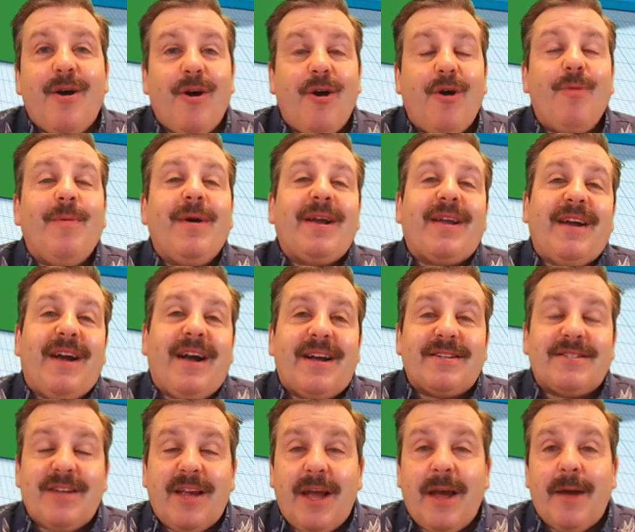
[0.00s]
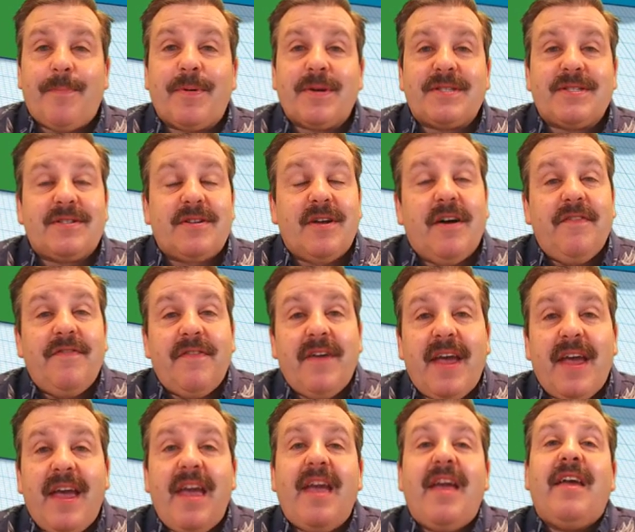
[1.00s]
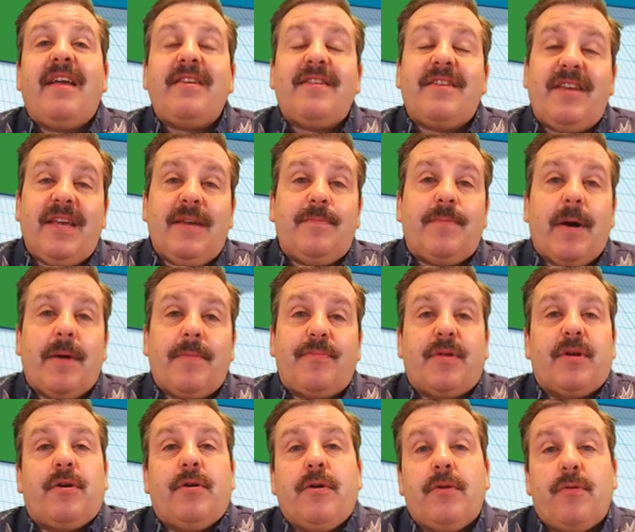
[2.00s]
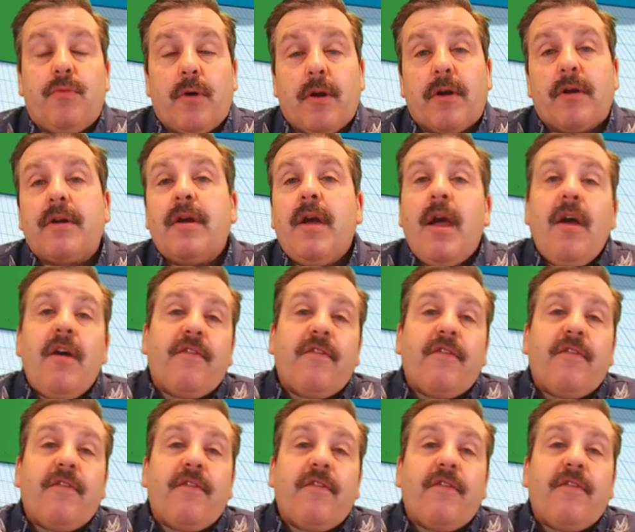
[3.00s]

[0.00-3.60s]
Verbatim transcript: Oh my gosh, epic stuff, and keep up the good work.